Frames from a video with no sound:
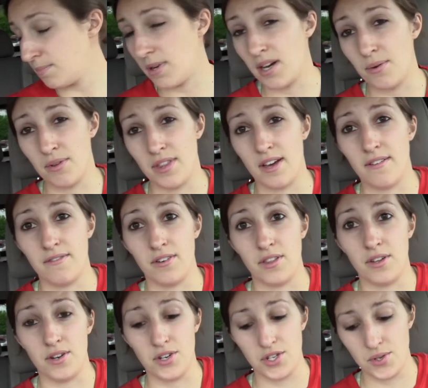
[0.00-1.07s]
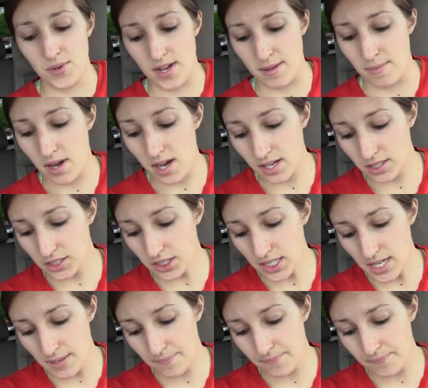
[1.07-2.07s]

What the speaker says: But without further ado, I'm hungry.